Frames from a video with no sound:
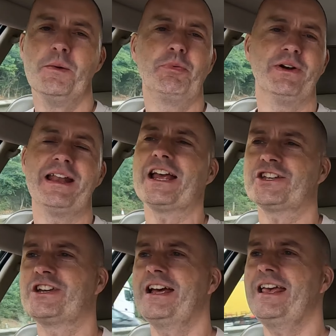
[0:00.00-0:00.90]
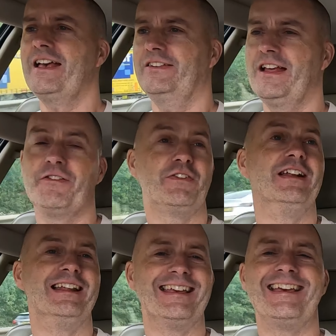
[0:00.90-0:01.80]
but XJS
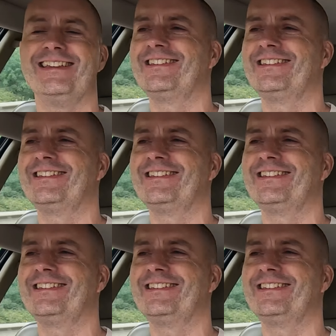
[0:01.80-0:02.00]
definitely is.